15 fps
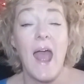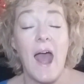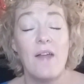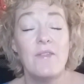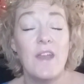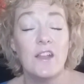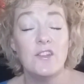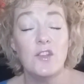
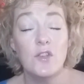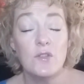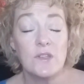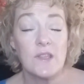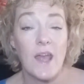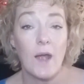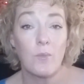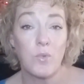and then
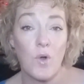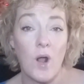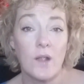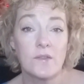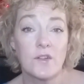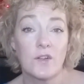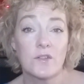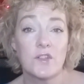use that
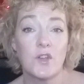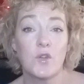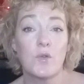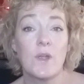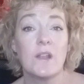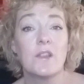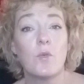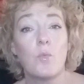bronzer to
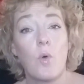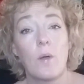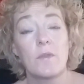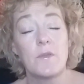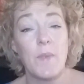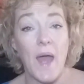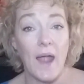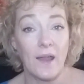create the
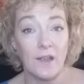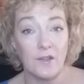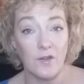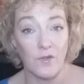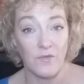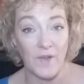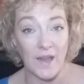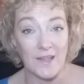warmth back in
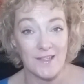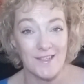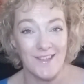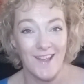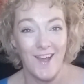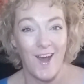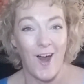your face.